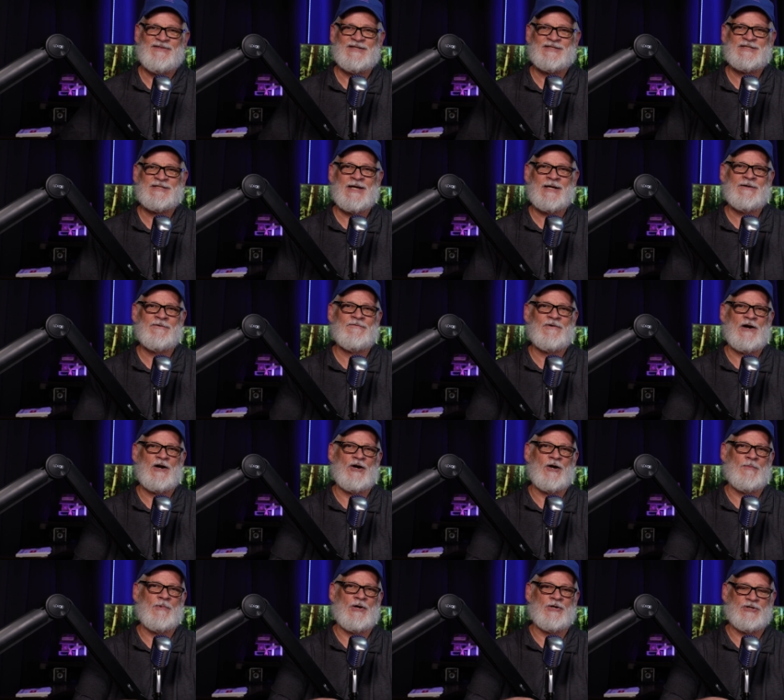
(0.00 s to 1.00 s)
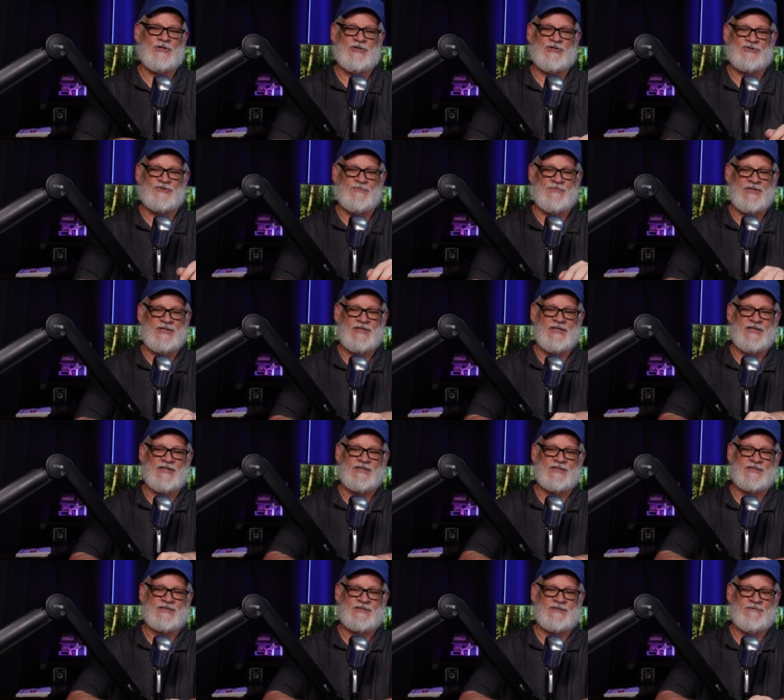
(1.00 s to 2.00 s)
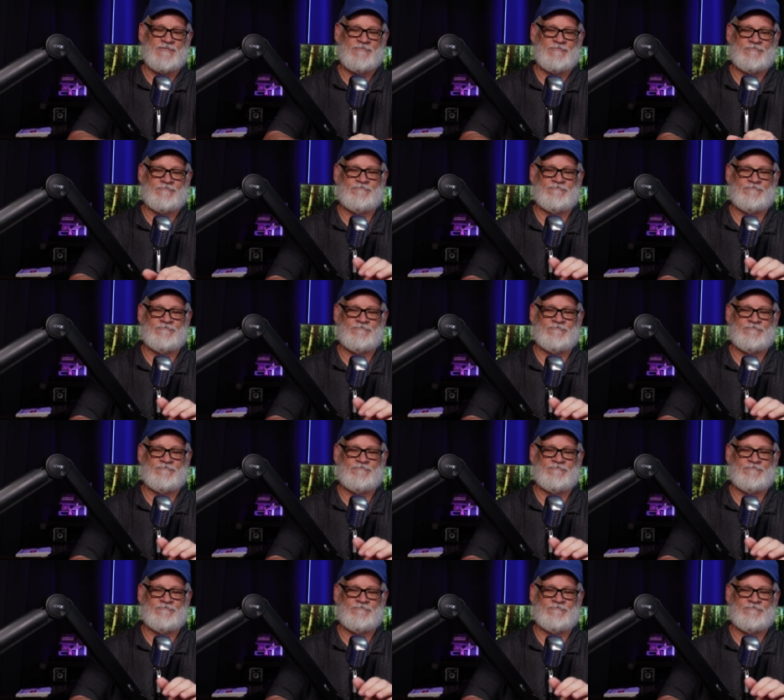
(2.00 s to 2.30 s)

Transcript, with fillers: The second firearm I'll use will be this.